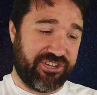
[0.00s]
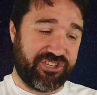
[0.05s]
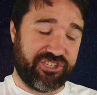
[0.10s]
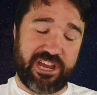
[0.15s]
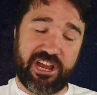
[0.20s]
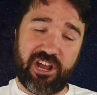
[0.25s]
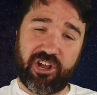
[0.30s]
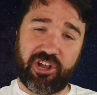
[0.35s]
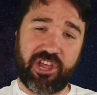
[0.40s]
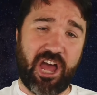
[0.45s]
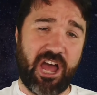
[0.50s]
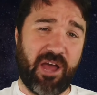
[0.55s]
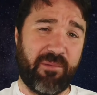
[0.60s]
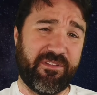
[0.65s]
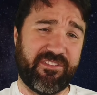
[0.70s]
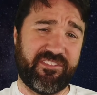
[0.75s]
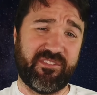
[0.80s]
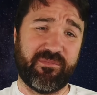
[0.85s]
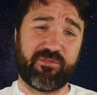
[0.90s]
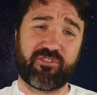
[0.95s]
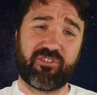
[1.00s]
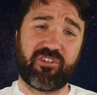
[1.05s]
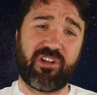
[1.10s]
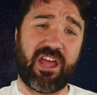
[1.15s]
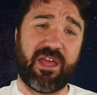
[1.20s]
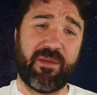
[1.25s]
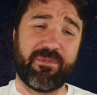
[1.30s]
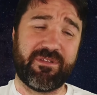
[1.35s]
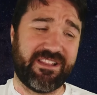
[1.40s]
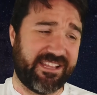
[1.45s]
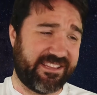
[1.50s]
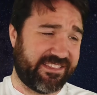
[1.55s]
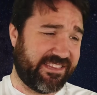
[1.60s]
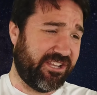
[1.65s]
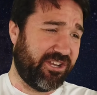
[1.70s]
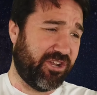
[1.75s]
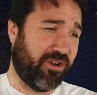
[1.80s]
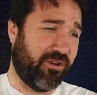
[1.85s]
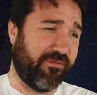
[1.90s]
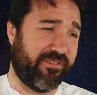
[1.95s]
share, comment, subscribe, click
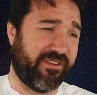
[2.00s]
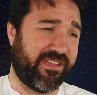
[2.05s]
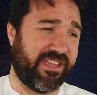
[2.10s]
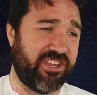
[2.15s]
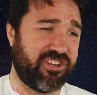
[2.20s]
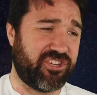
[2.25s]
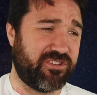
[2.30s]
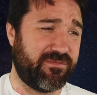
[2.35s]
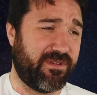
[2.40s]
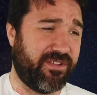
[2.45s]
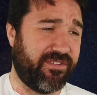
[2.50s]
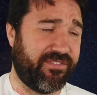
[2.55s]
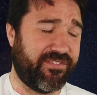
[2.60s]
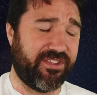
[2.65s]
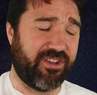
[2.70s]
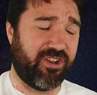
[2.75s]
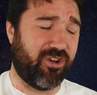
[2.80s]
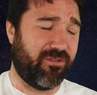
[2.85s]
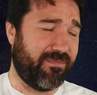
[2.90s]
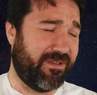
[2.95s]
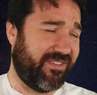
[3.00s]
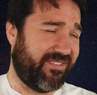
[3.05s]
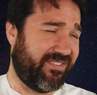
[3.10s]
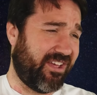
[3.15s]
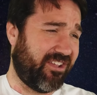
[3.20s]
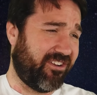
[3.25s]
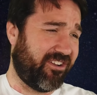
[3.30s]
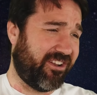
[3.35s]
that notification bell so you don't miss out